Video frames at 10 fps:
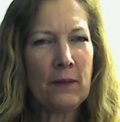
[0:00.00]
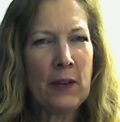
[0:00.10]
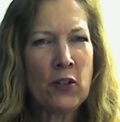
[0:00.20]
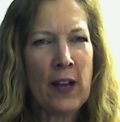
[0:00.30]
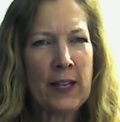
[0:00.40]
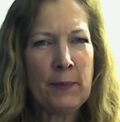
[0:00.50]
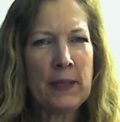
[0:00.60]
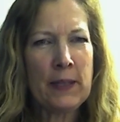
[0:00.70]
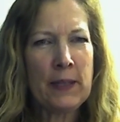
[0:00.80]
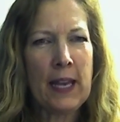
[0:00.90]
your
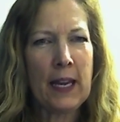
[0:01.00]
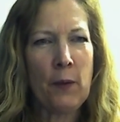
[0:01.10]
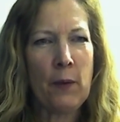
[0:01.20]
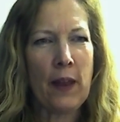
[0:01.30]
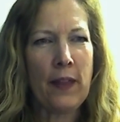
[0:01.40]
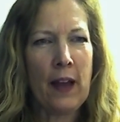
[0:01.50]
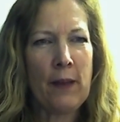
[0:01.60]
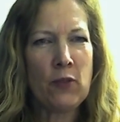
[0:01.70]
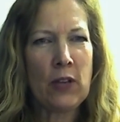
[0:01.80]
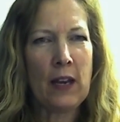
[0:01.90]
husband take it with,
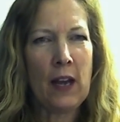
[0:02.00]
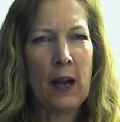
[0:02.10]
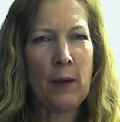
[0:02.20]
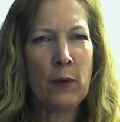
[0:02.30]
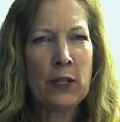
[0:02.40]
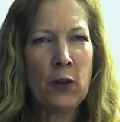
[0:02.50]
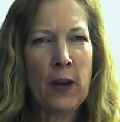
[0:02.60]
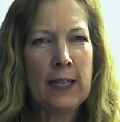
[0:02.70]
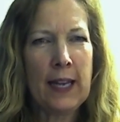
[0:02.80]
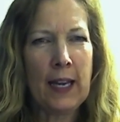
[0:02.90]
Jen? What does Craig
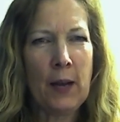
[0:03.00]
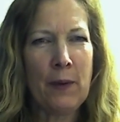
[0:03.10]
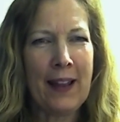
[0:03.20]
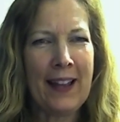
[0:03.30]
take it with?